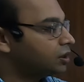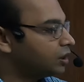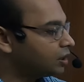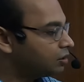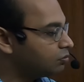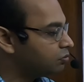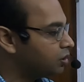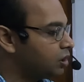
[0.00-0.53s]

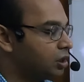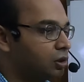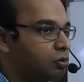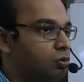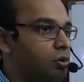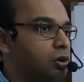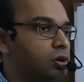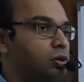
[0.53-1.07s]
can be
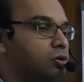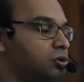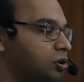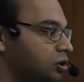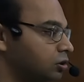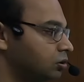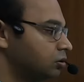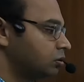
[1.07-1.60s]
equal to
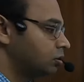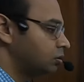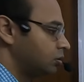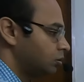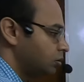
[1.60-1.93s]
0